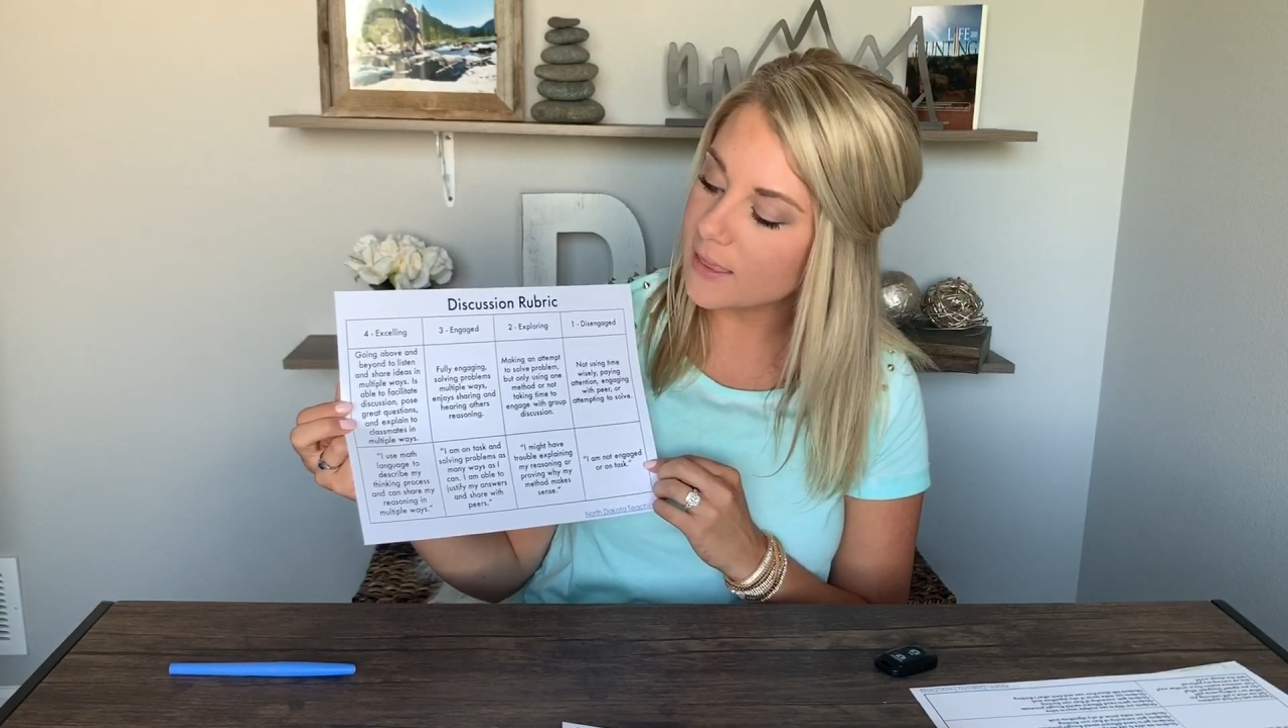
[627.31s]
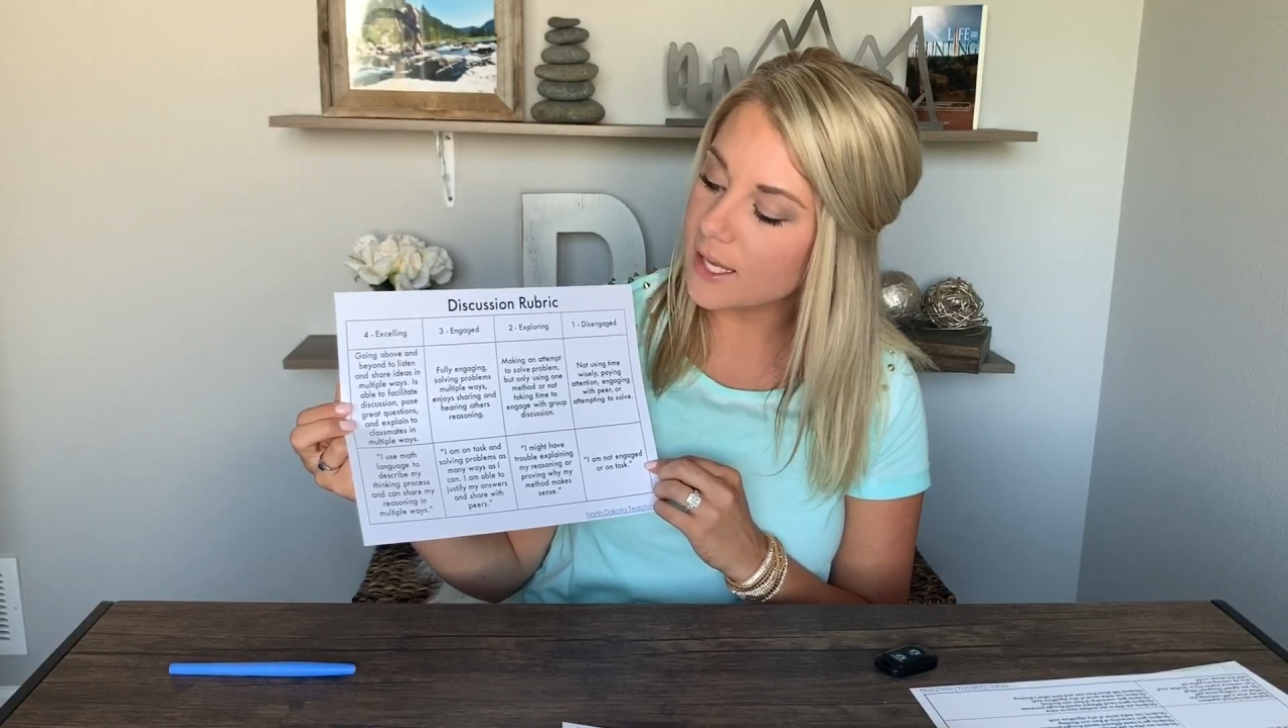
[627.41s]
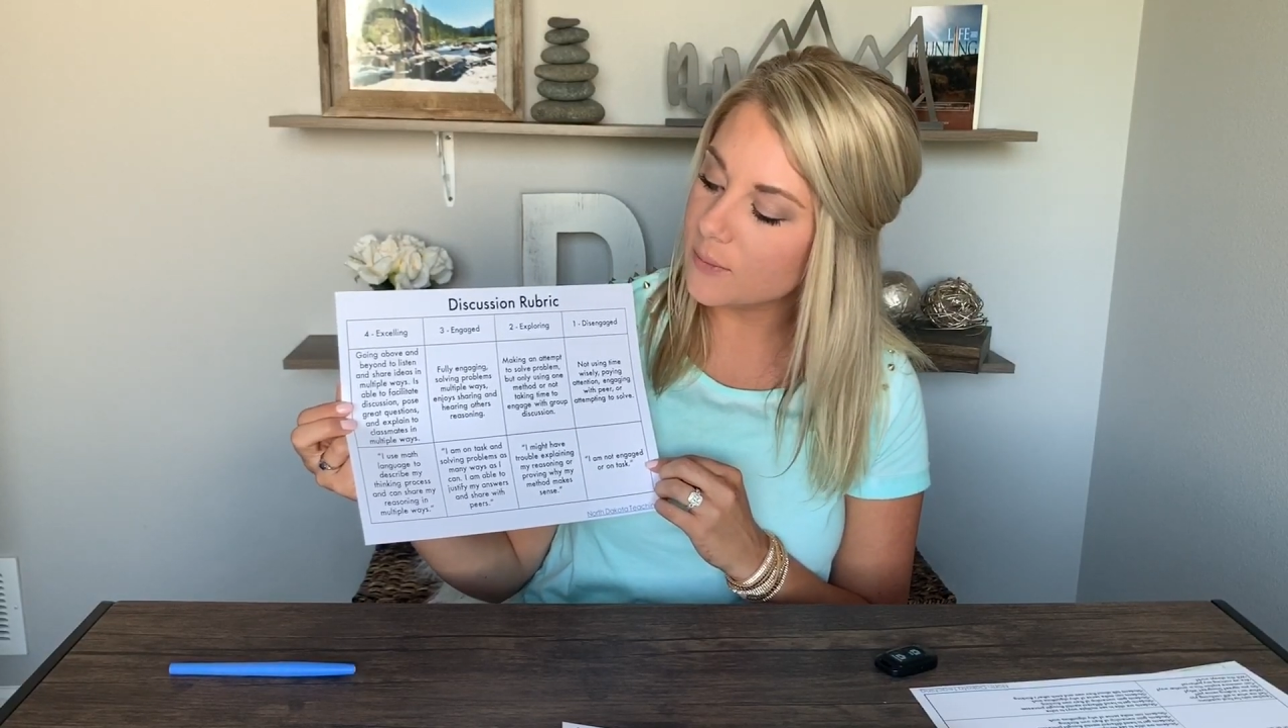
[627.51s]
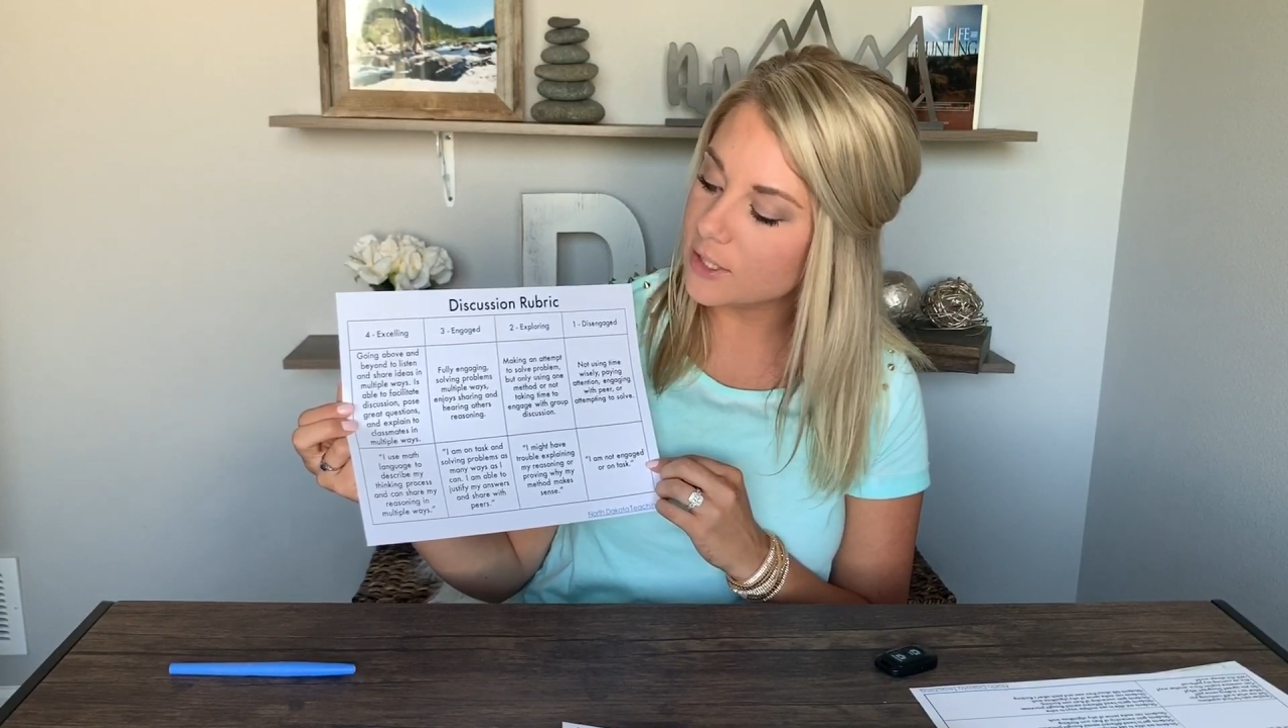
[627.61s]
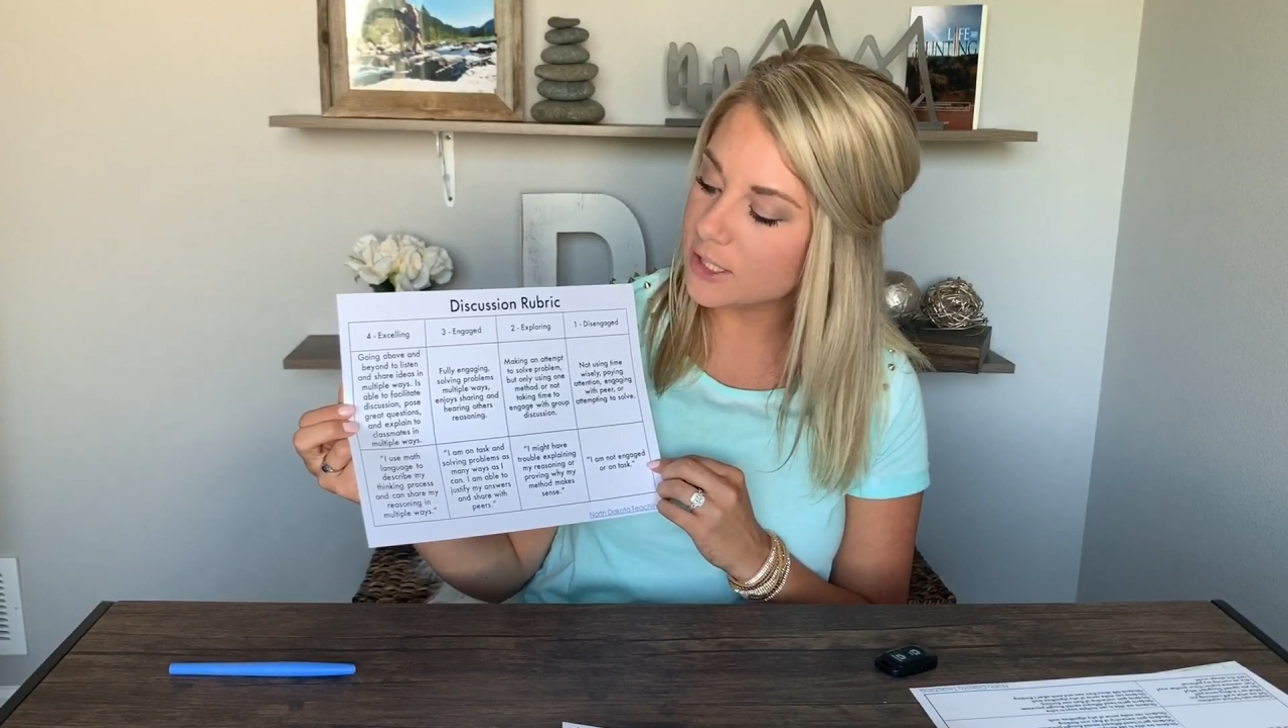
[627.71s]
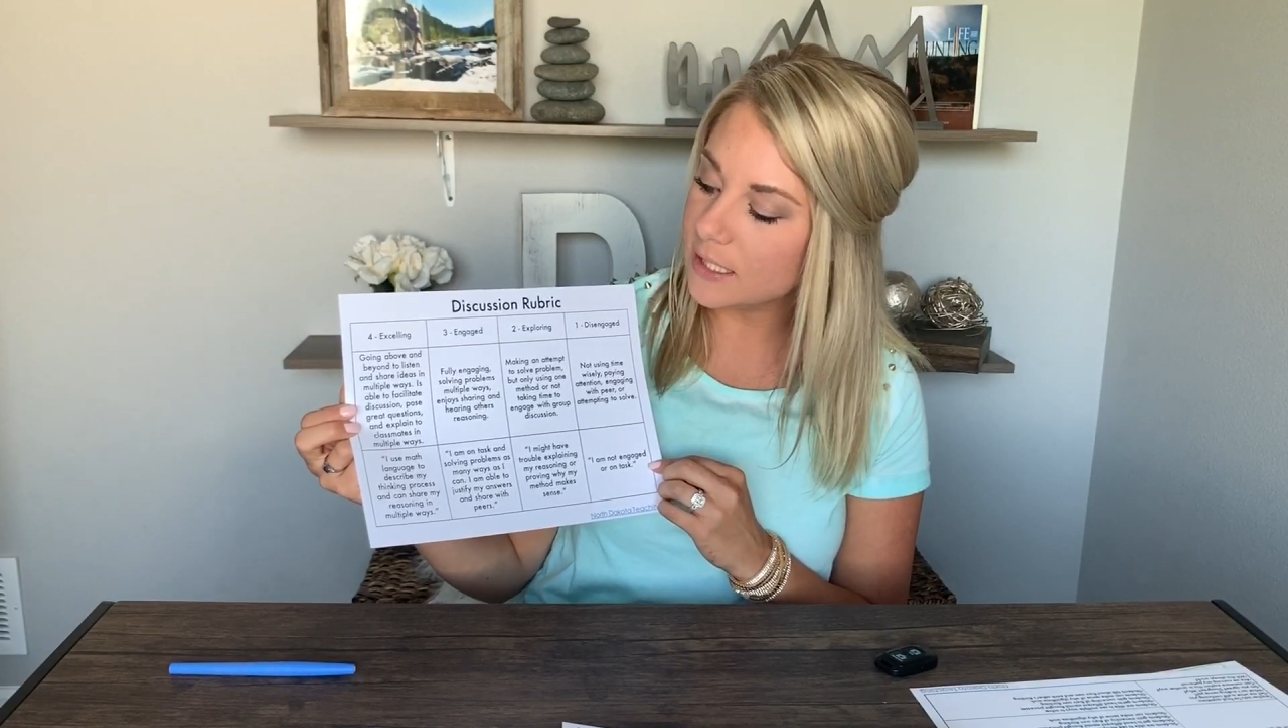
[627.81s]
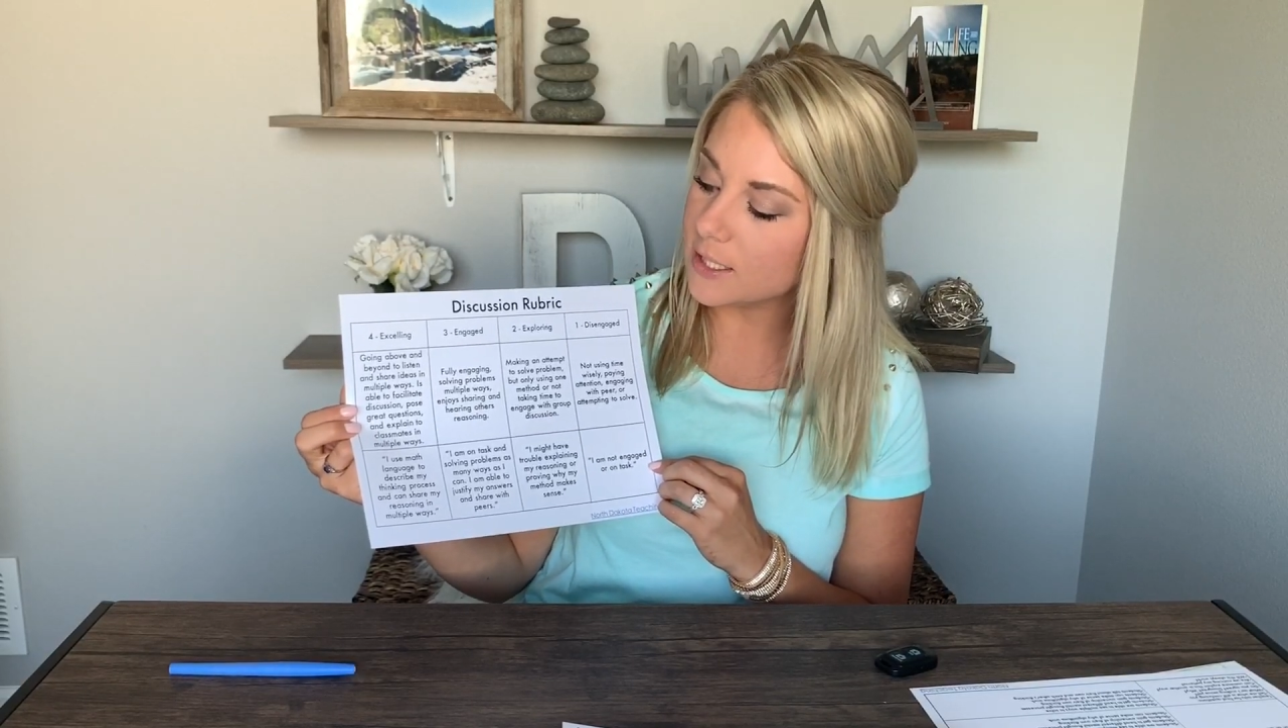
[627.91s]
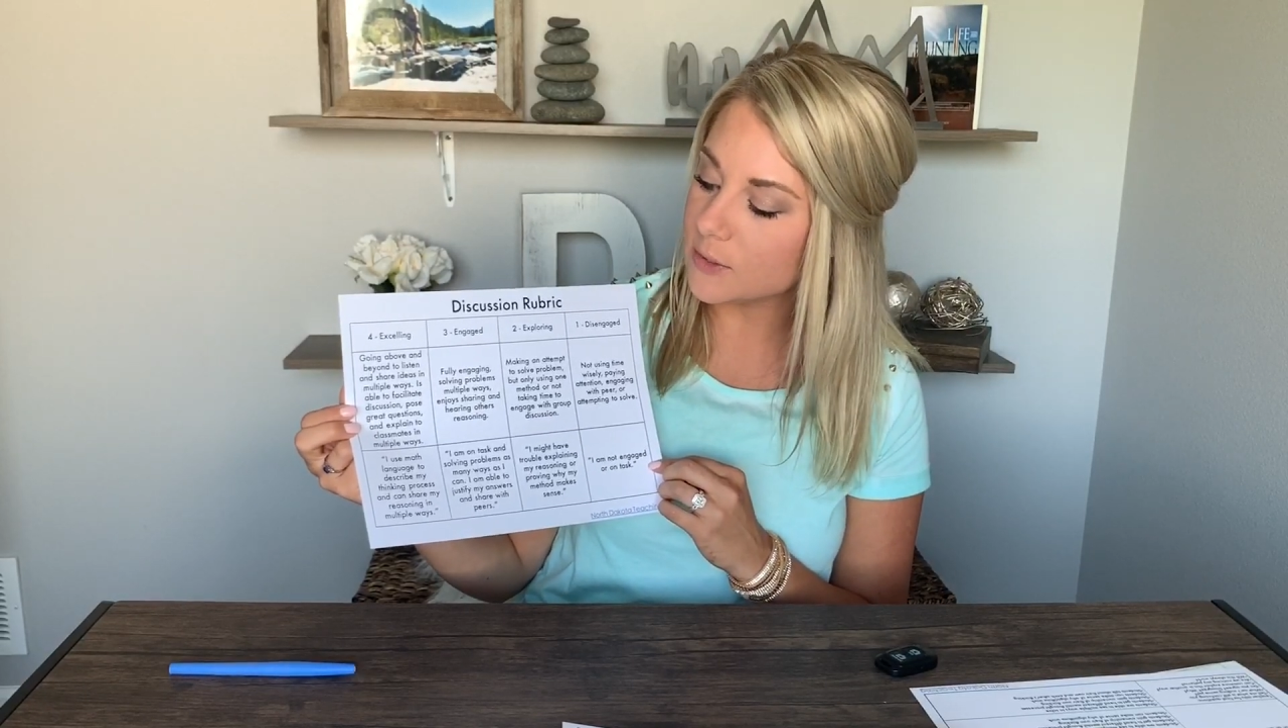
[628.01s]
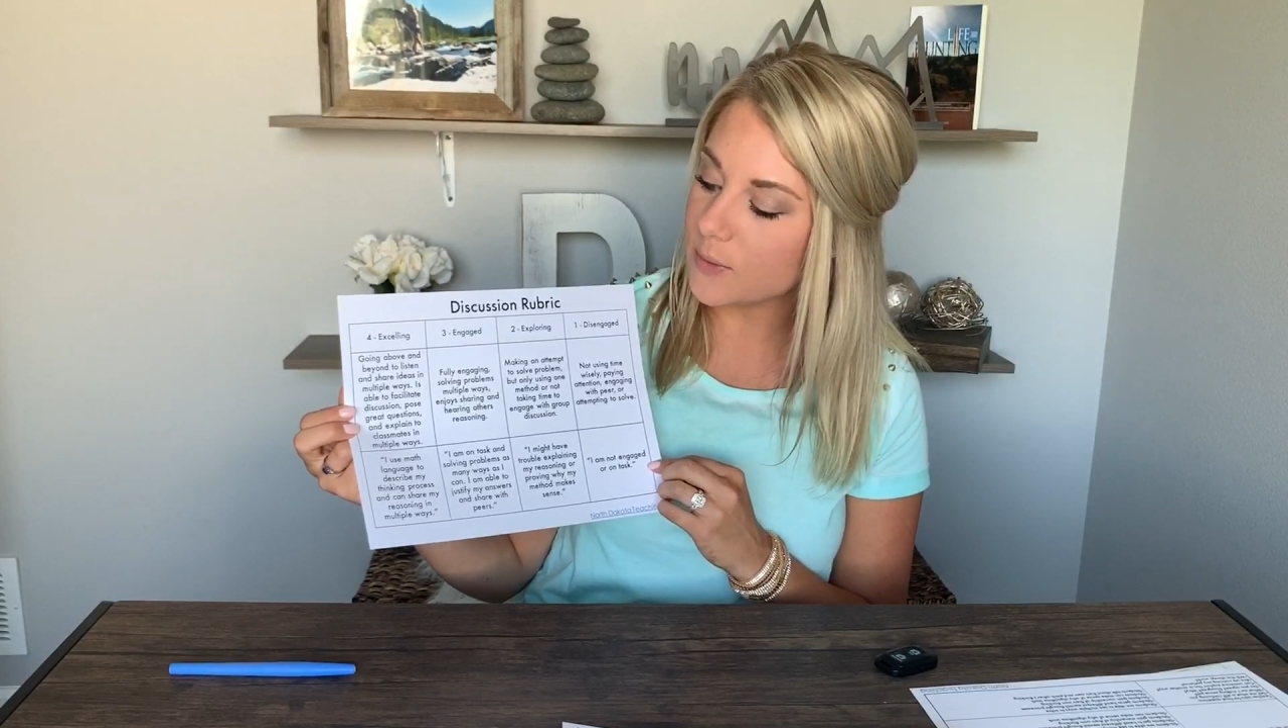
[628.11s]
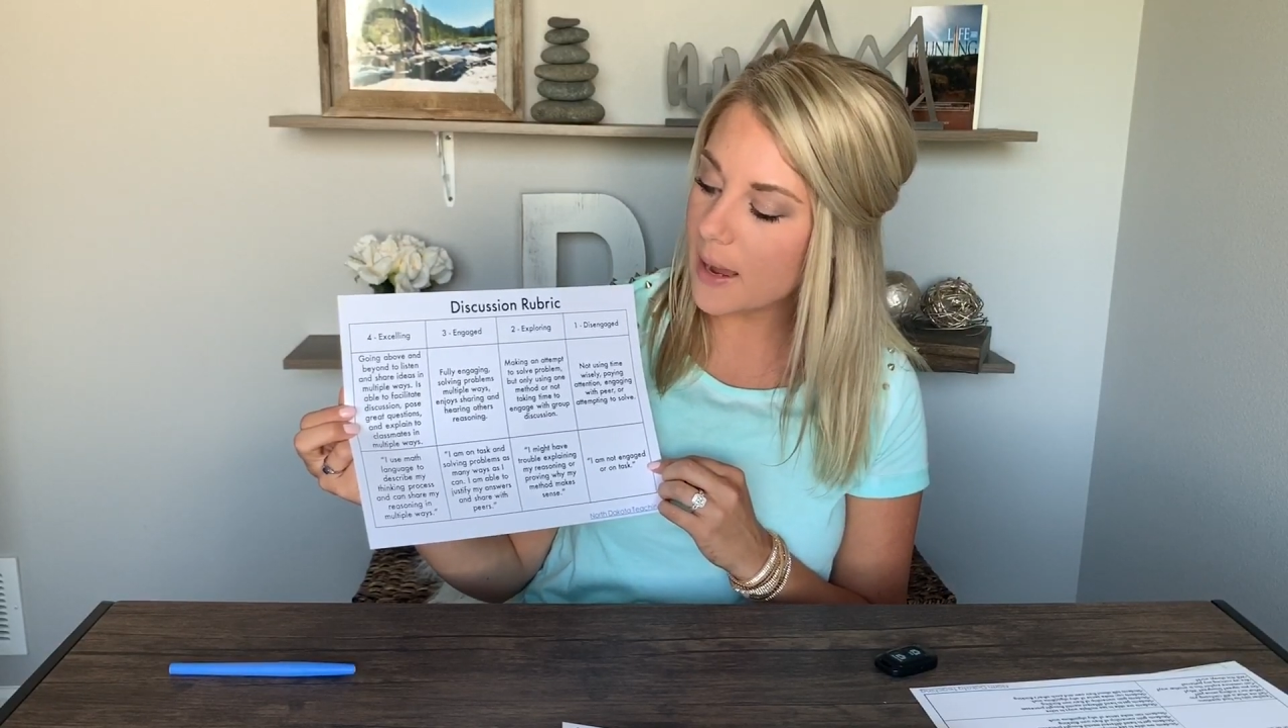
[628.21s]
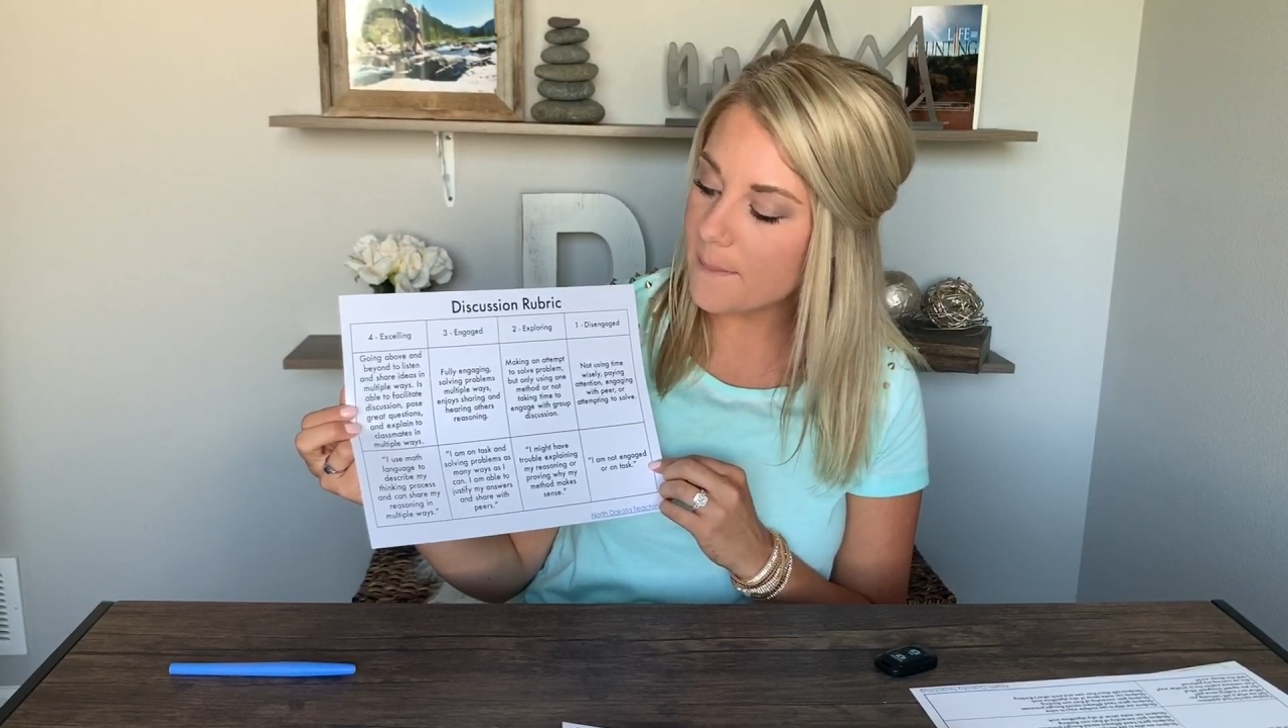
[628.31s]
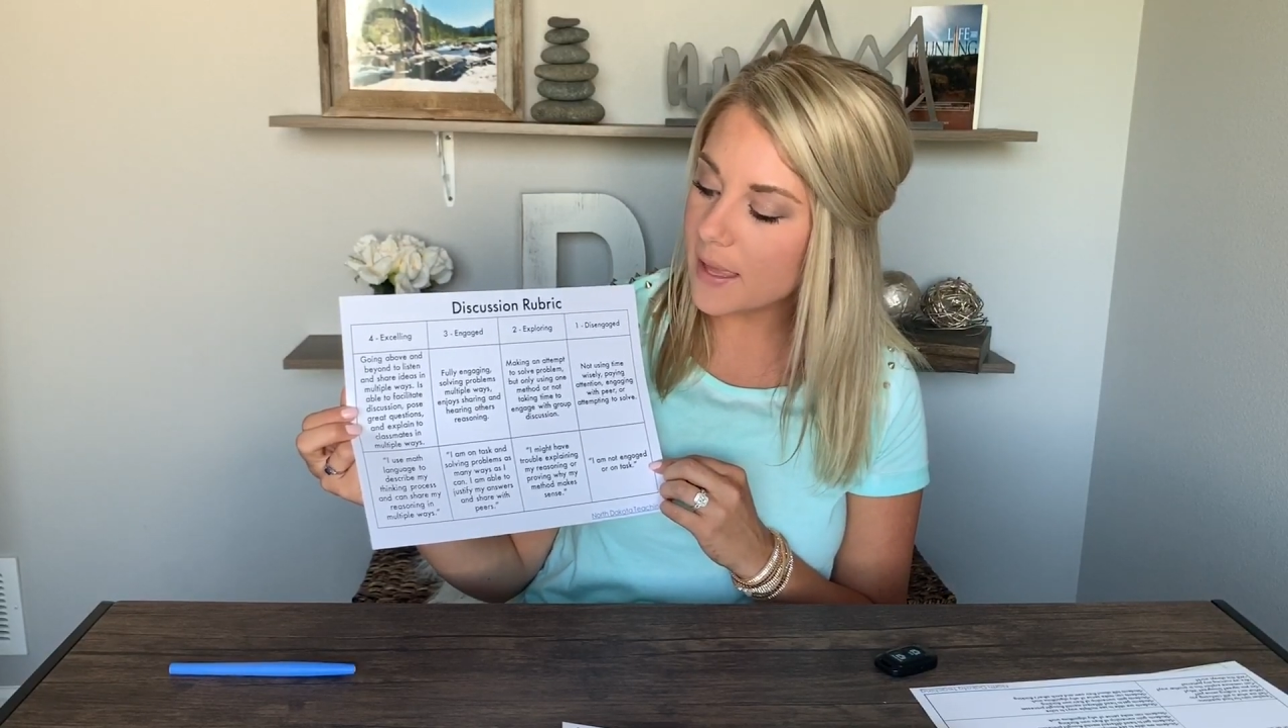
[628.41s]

language to describe